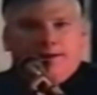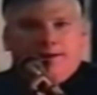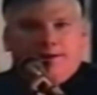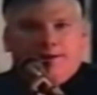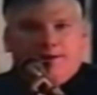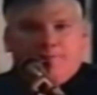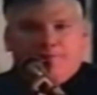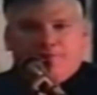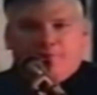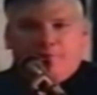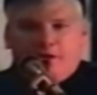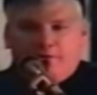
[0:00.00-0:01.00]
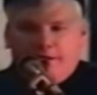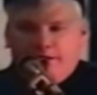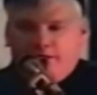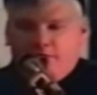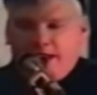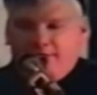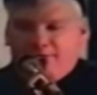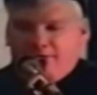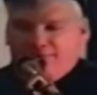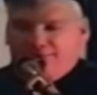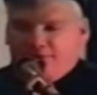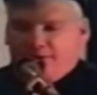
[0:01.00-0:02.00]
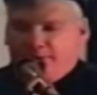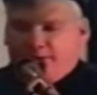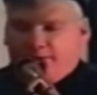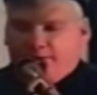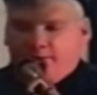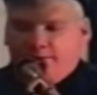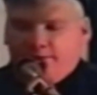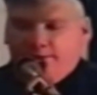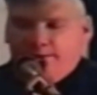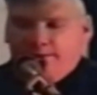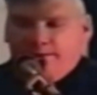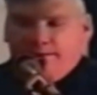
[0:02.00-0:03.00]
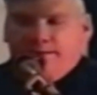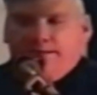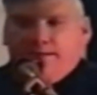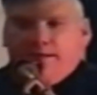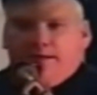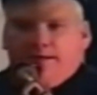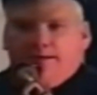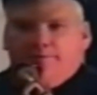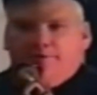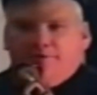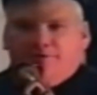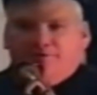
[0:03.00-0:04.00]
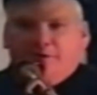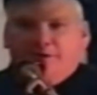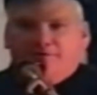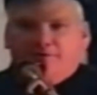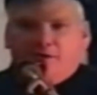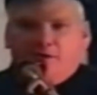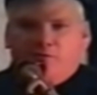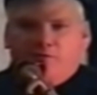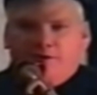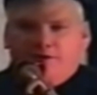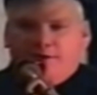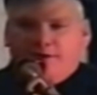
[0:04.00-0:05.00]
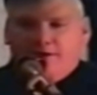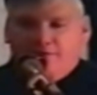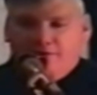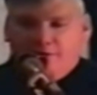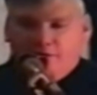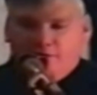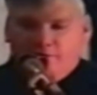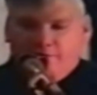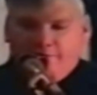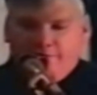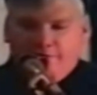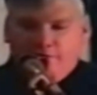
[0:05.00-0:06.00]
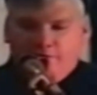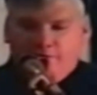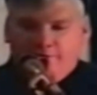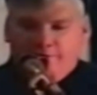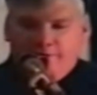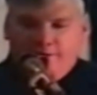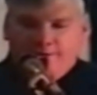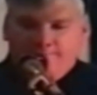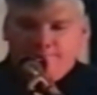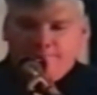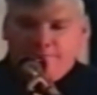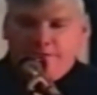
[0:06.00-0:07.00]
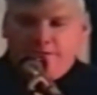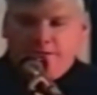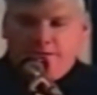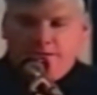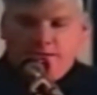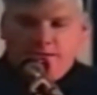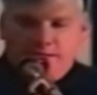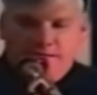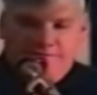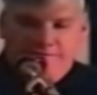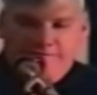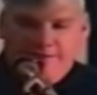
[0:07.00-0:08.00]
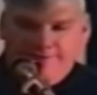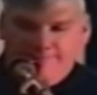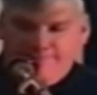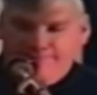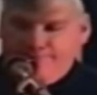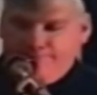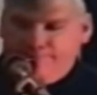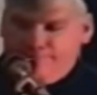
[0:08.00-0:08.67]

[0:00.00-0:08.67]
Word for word: And uh, I'm just about ready to wrap things up here, uh, but just basically wanted to give you an overview of, uh, of uh,